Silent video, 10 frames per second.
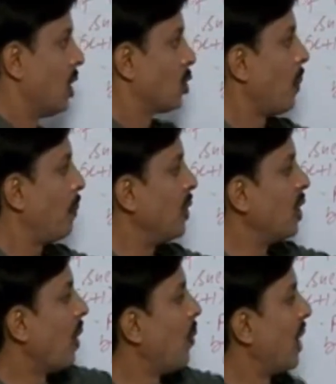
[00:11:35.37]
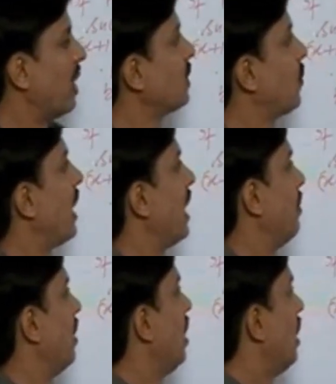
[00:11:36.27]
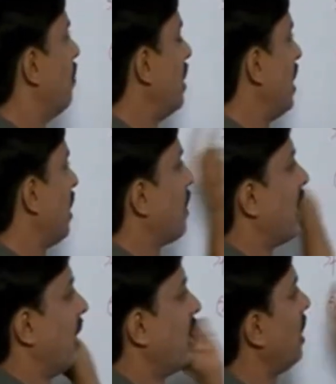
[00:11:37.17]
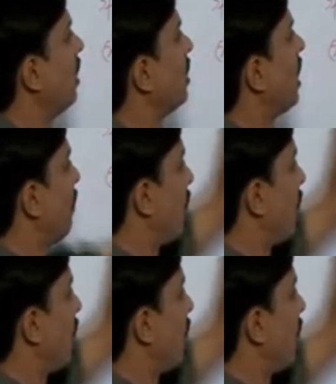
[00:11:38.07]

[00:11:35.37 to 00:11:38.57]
So P of 1 is 5, meaning by in the